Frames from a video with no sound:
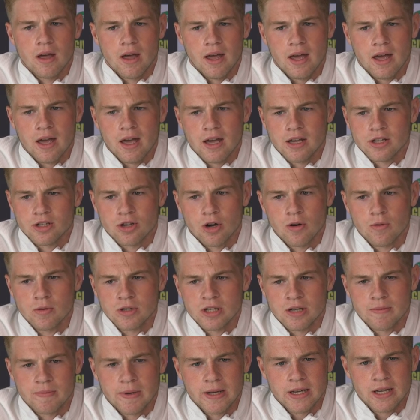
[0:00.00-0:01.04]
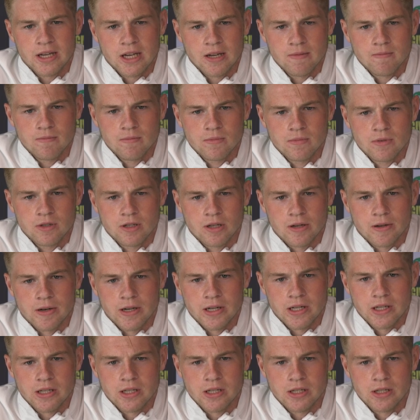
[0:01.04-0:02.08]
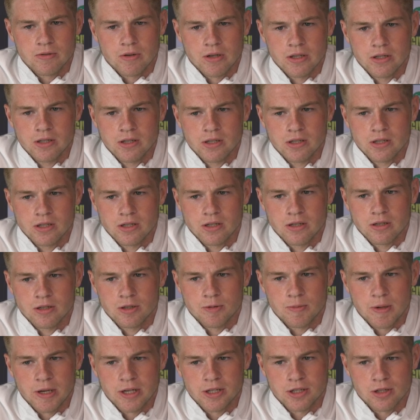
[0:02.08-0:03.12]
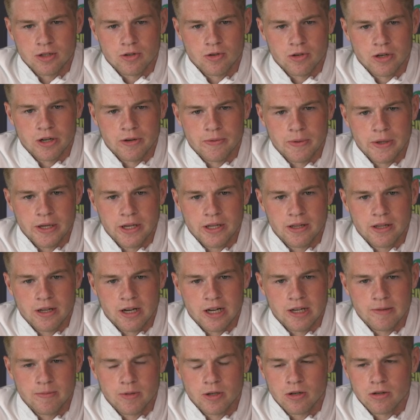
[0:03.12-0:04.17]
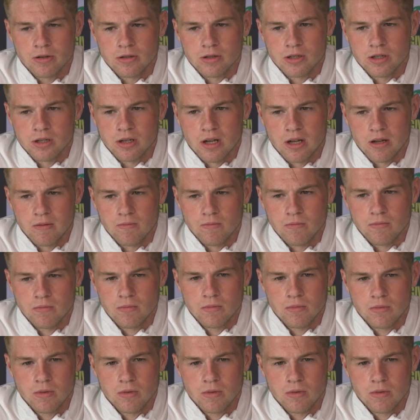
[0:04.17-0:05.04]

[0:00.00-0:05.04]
It's always a big game going into these ones, especially going away to Ibrox.